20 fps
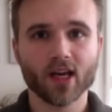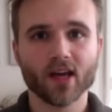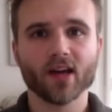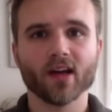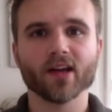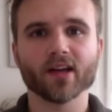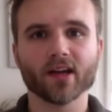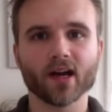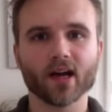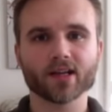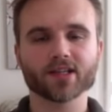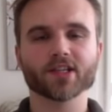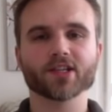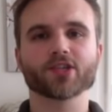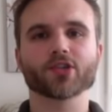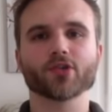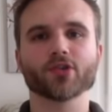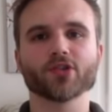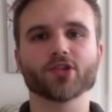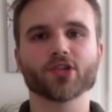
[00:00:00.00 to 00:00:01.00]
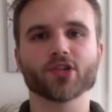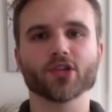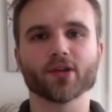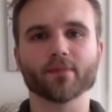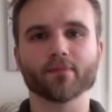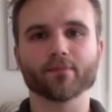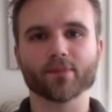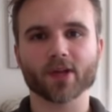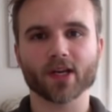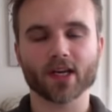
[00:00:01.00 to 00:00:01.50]
Hey guys, it's Christian,
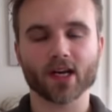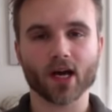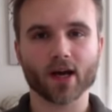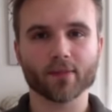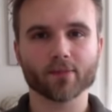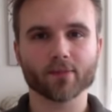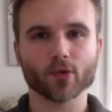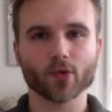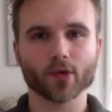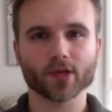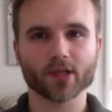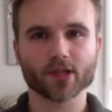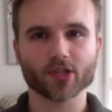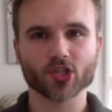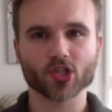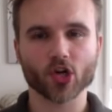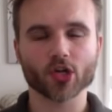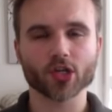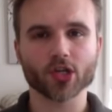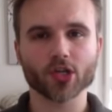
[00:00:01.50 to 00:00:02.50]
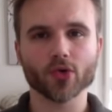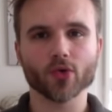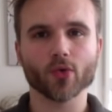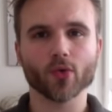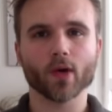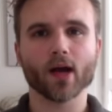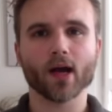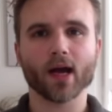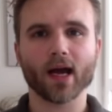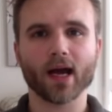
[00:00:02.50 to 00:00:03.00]
and I'm going to show
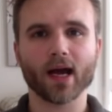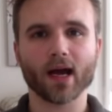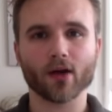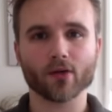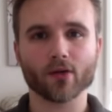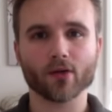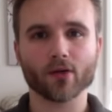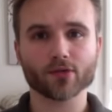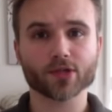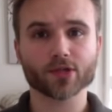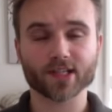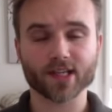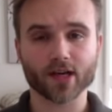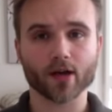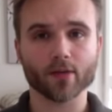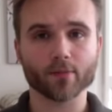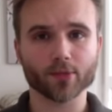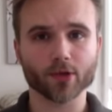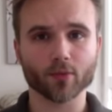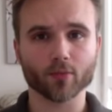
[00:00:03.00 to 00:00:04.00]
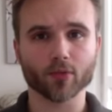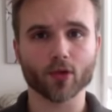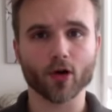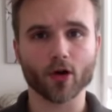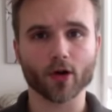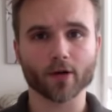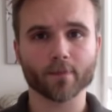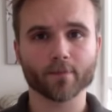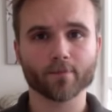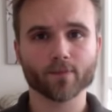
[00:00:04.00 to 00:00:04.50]
you how to set up your
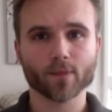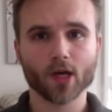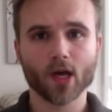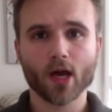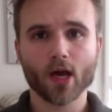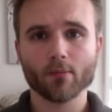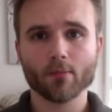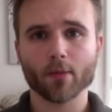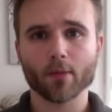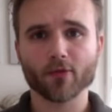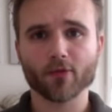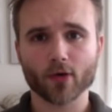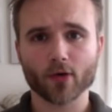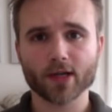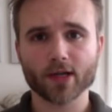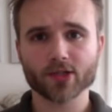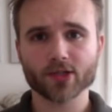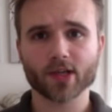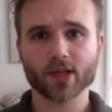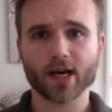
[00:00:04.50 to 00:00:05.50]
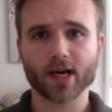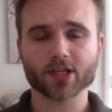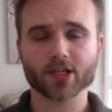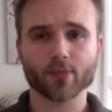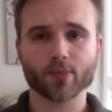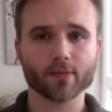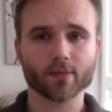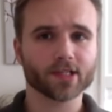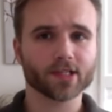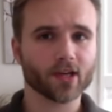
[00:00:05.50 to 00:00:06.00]
blog. But before I do that, I should
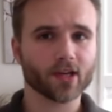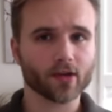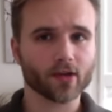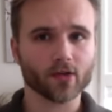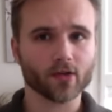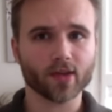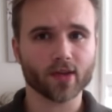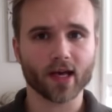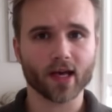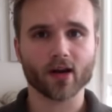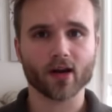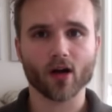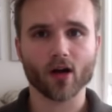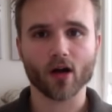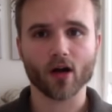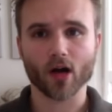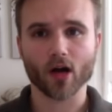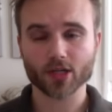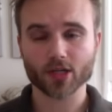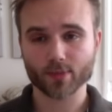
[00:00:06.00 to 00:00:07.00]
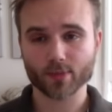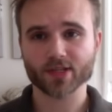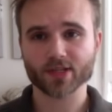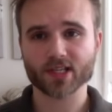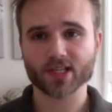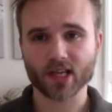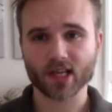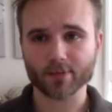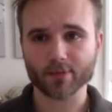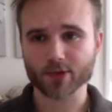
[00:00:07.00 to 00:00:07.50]
probably tell you that
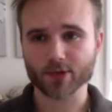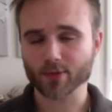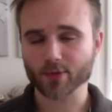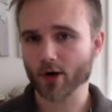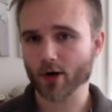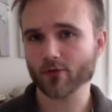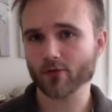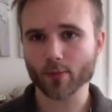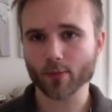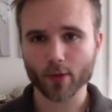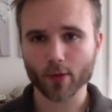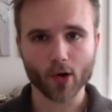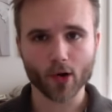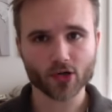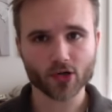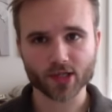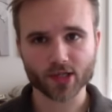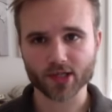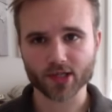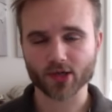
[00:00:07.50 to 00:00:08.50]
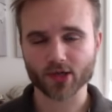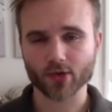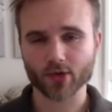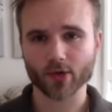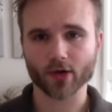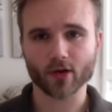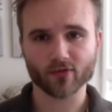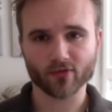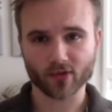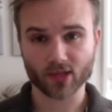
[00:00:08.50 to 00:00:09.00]
Osmosis Labs is part of a promotion that's
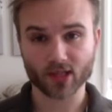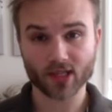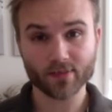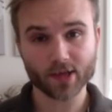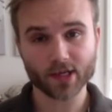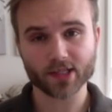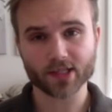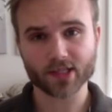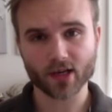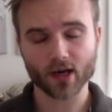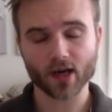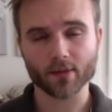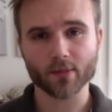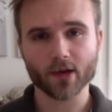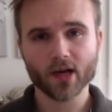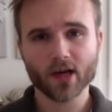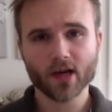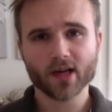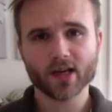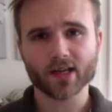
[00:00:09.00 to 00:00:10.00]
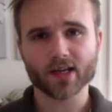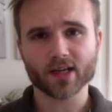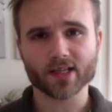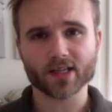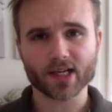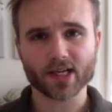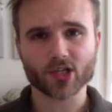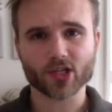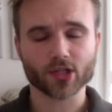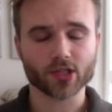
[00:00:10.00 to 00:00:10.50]
going on for limited time. It is
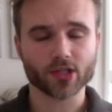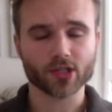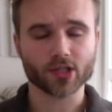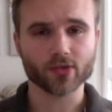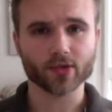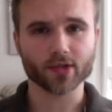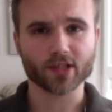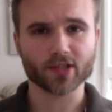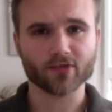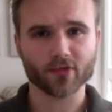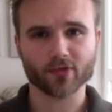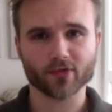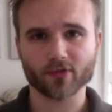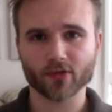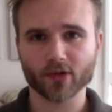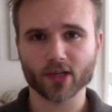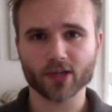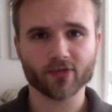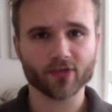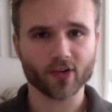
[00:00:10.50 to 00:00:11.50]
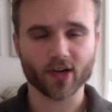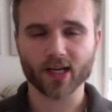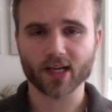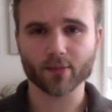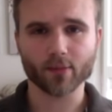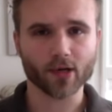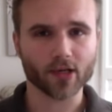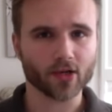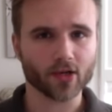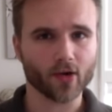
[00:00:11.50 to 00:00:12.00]
actually doing this for free for
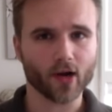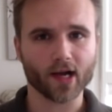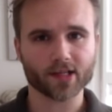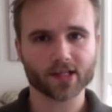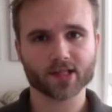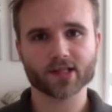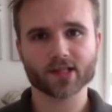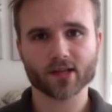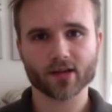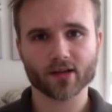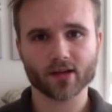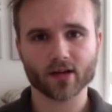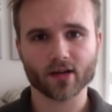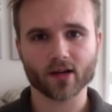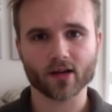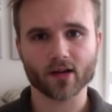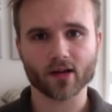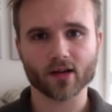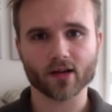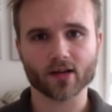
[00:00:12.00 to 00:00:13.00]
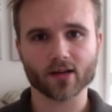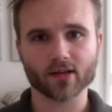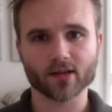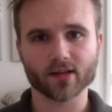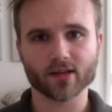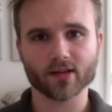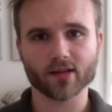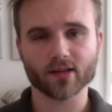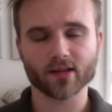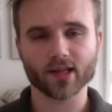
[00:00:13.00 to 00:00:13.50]
anybody who asks.
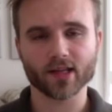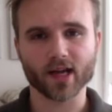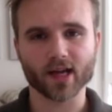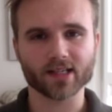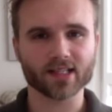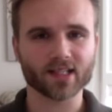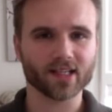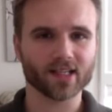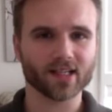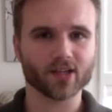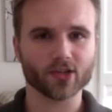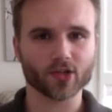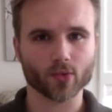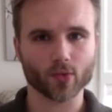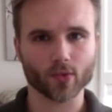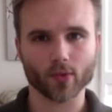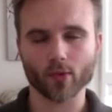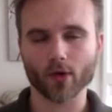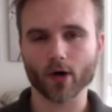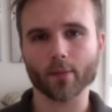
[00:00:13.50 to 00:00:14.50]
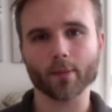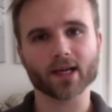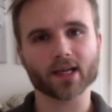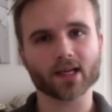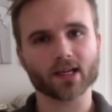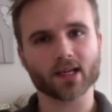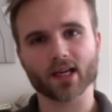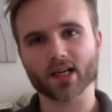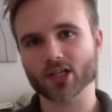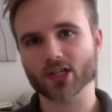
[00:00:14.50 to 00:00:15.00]
The idea here is we want to make
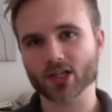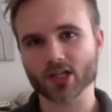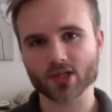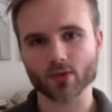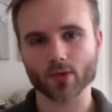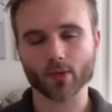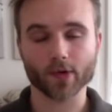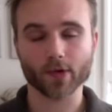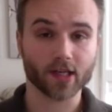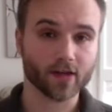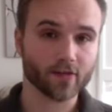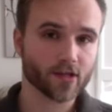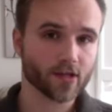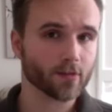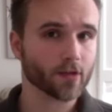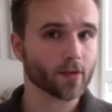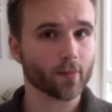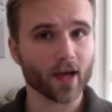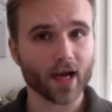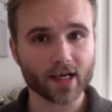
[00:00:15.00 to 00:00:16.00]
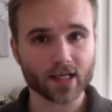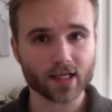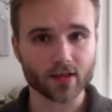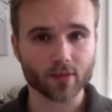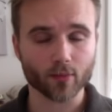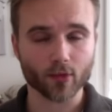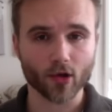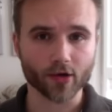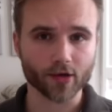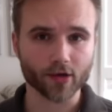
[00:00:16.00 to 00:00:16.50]
connections, we want to give something back to the
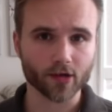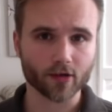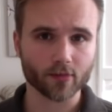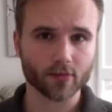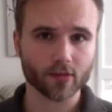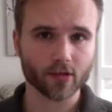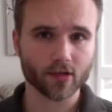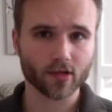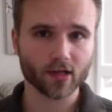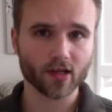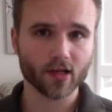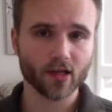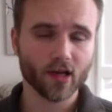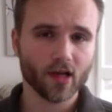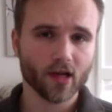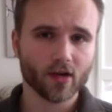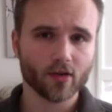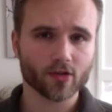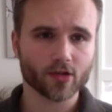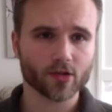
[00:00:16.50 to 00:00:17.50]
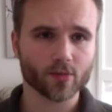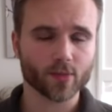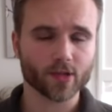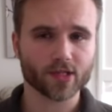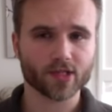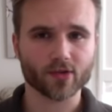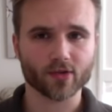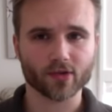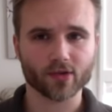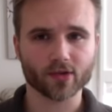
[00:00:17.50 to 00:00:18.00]
blogging community, which has been
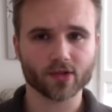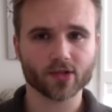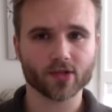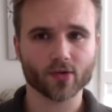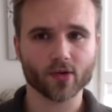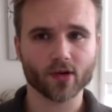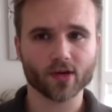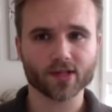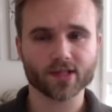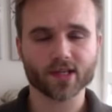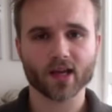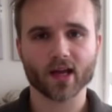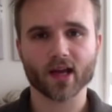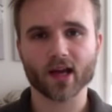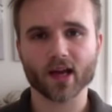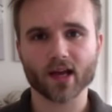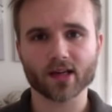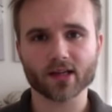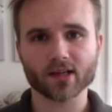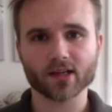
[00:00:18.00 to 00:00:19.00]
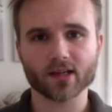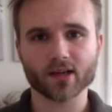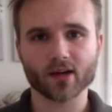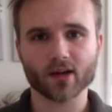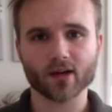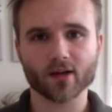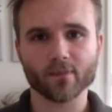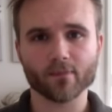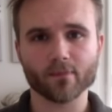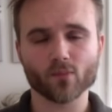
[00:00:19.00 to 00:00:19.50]
so good to us, and
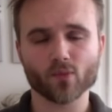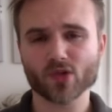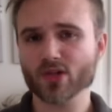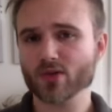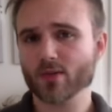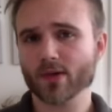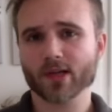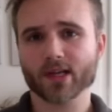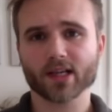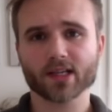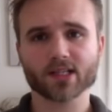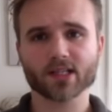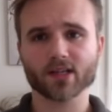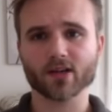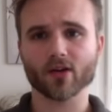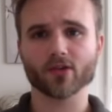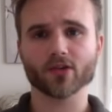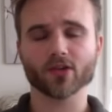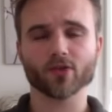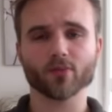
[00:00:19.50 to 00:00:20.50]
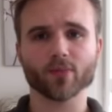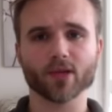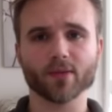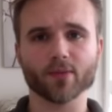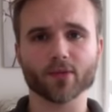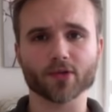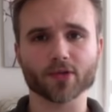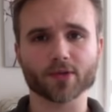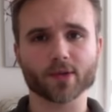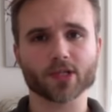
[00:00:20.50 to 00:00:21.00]
we just want to get to know new
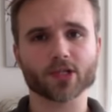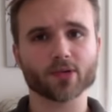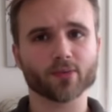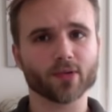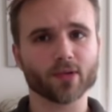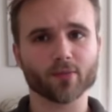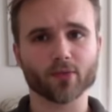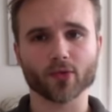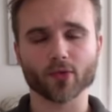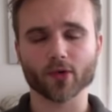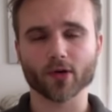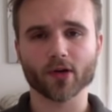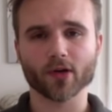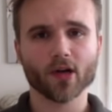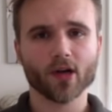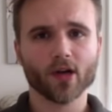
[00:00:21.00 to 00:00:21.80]
people, especially people who are